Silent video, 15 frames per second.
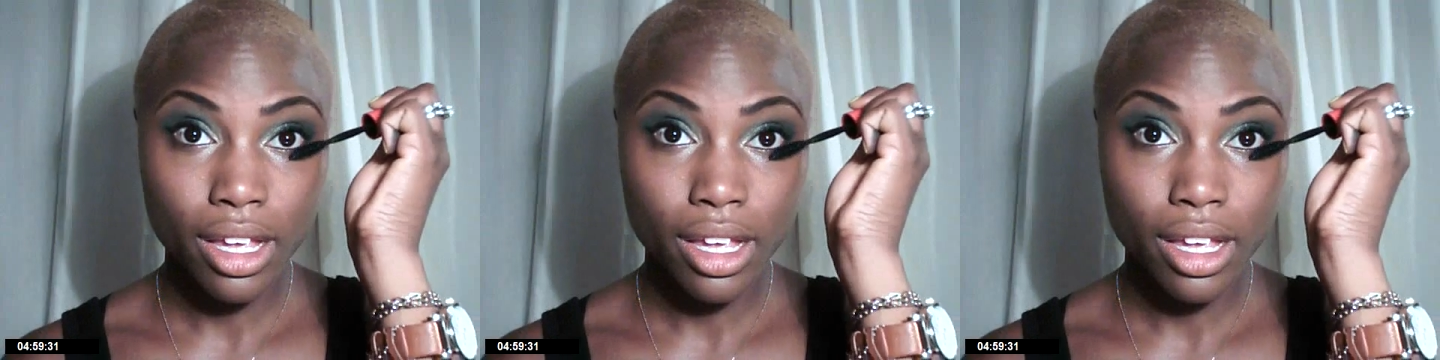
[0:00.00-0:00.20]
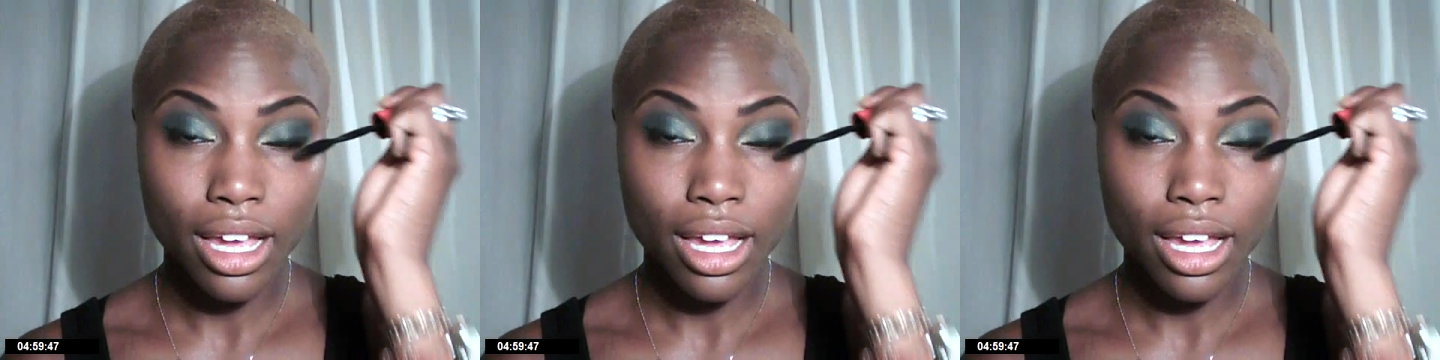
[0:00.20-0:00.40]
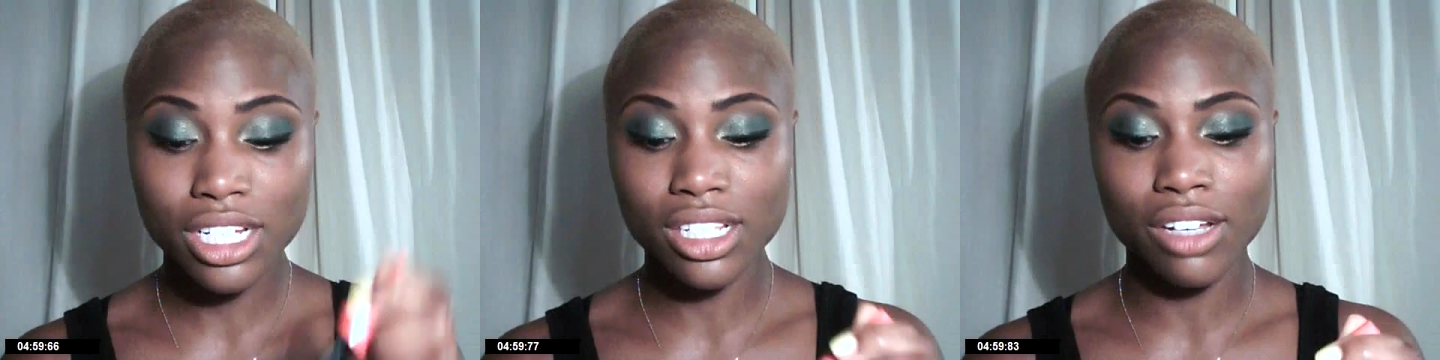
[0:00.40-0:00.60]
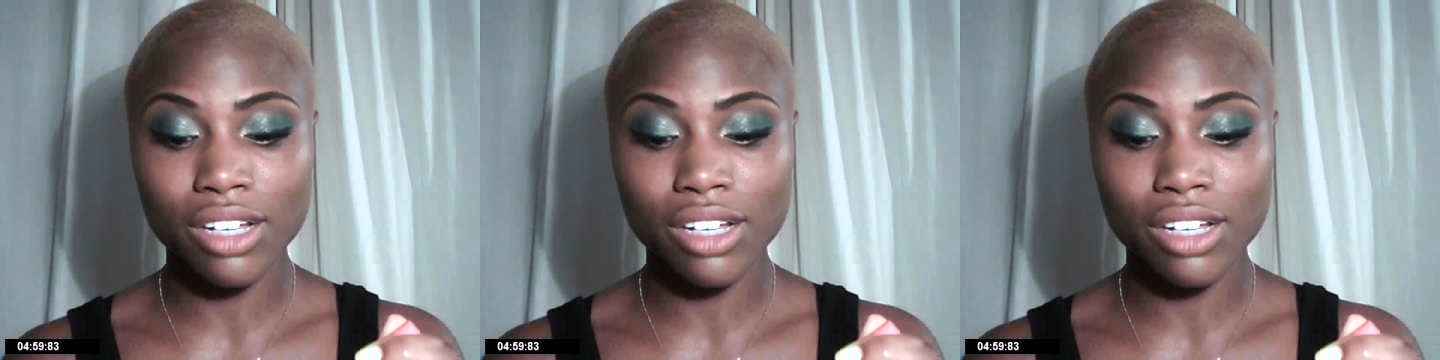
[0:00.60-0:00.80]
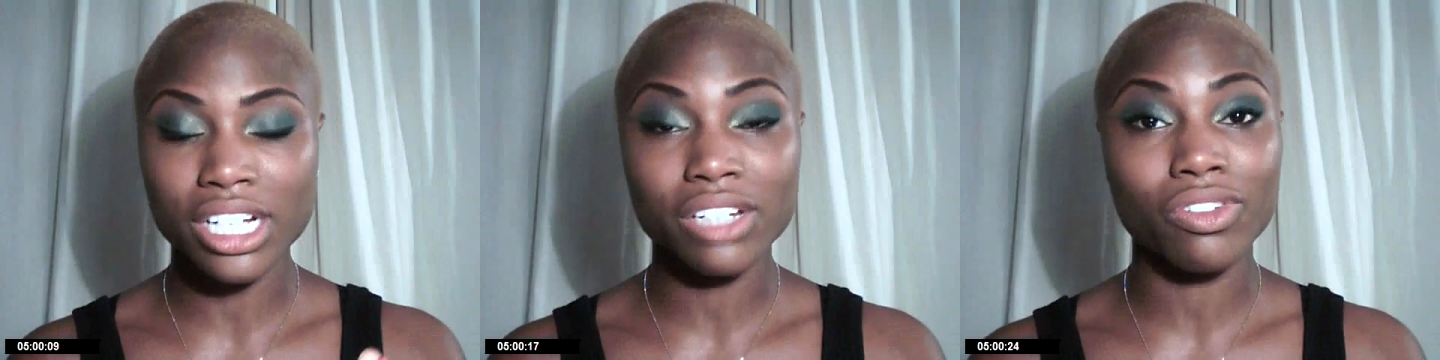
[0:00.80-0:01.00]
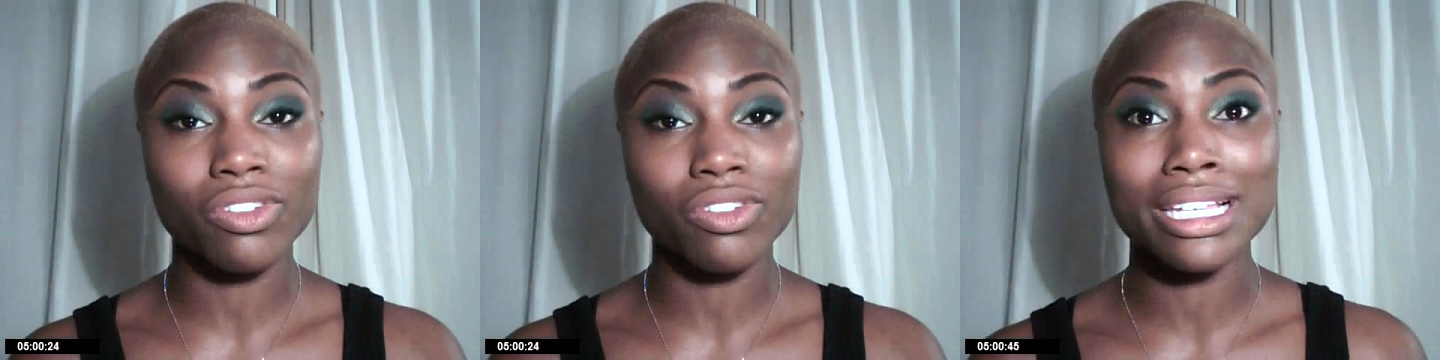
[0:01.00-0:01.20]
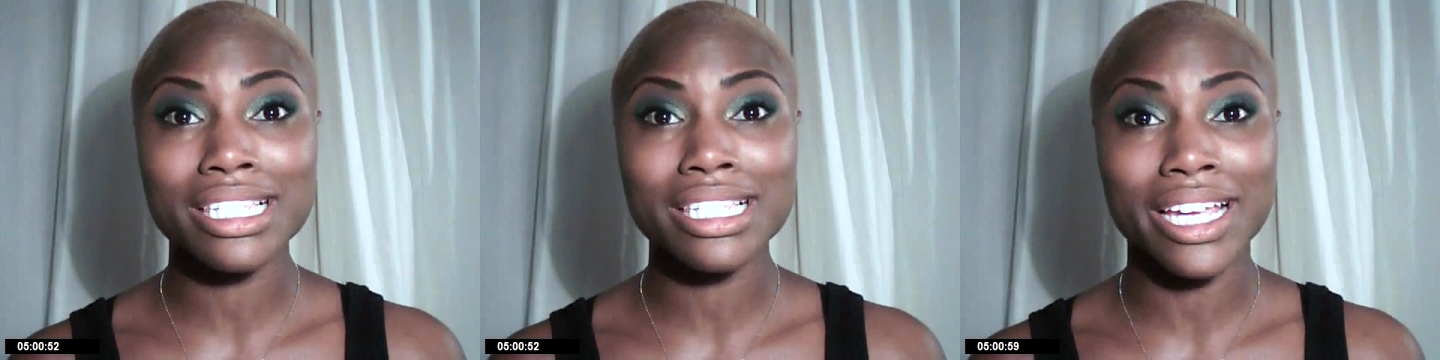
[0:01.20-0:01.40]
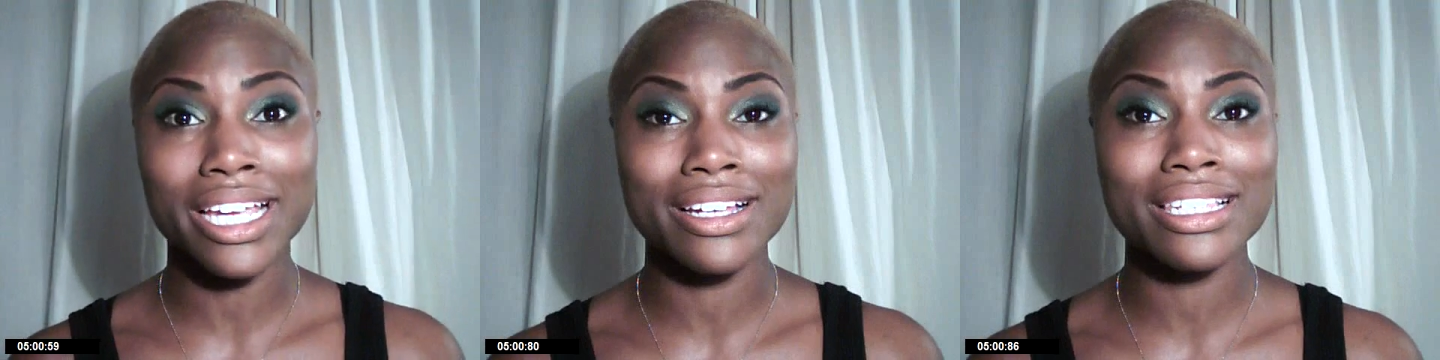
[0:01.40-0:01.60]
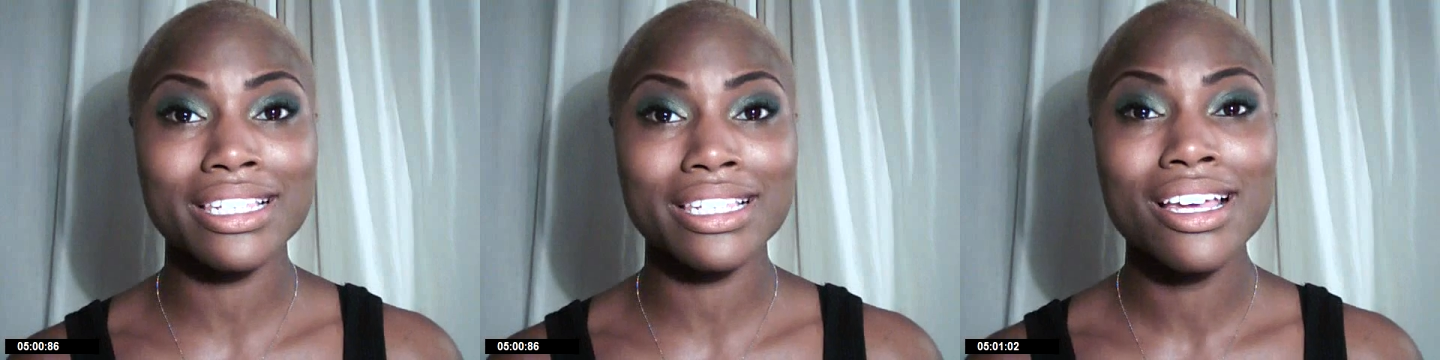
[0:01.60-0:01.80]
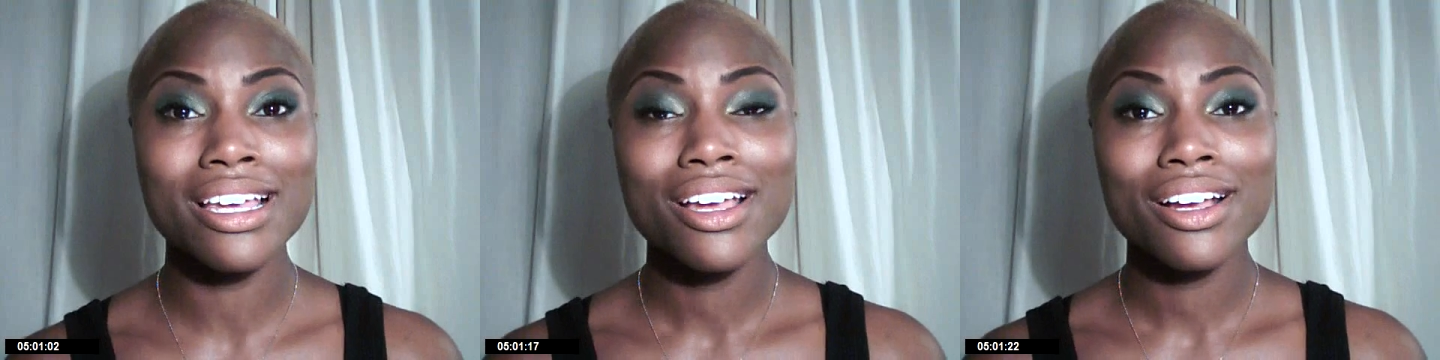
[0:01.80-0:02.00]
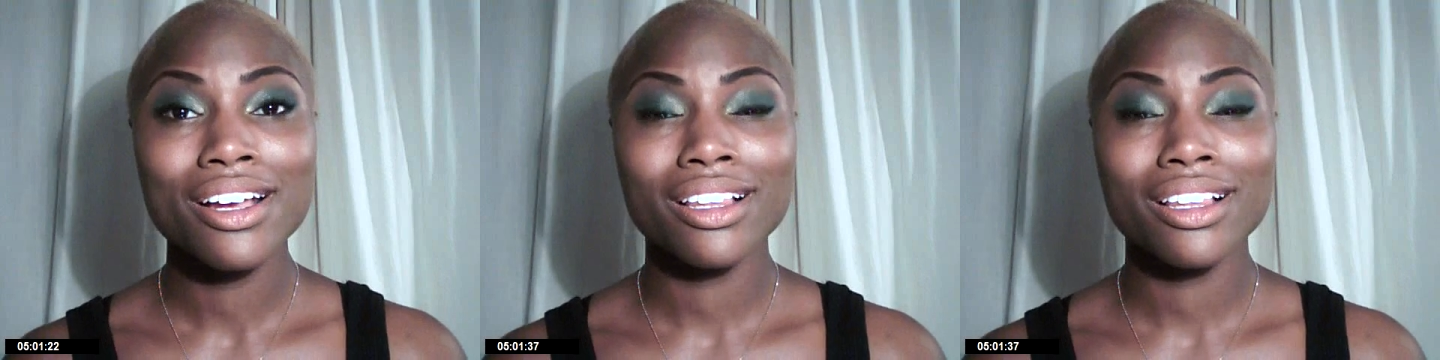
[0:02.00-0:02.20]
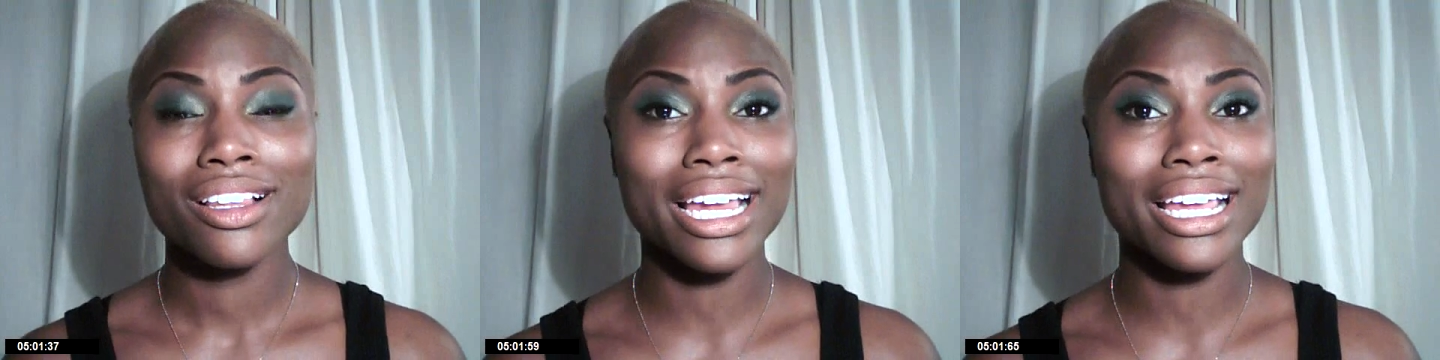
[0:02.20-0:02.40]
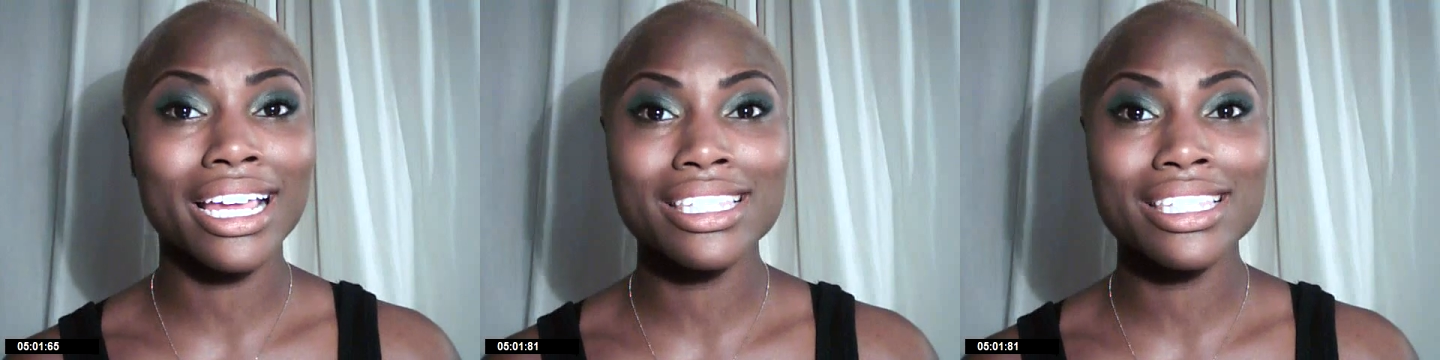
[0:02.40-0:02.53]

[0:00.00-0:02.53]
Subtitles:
I just love trying different mascaras. Ladies,